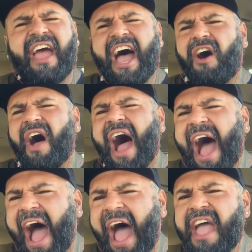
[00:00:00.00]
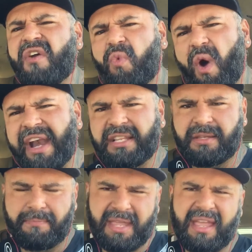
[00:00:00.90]
how I want it
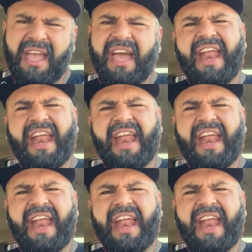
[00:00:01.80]
to be,